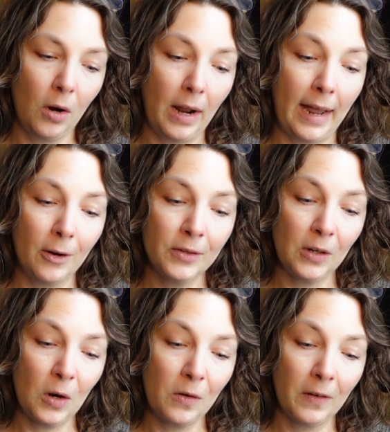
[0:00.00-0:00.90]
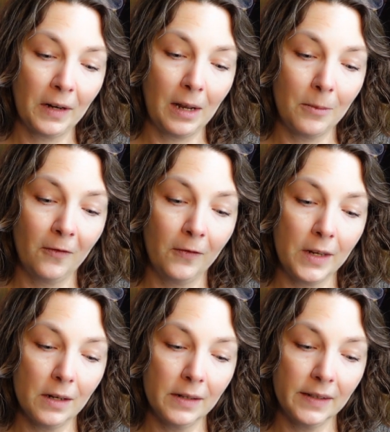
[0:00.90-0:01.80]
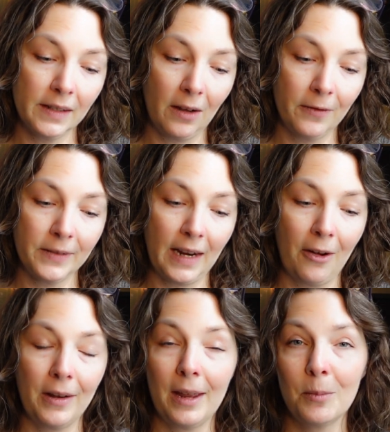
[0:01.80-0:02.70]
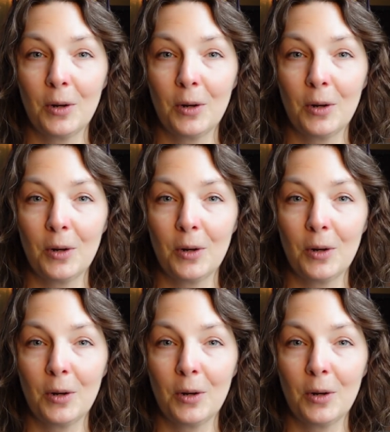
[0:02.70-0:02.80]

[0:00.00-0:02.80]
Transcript: How to Overcome Fear, Self-Doubt, and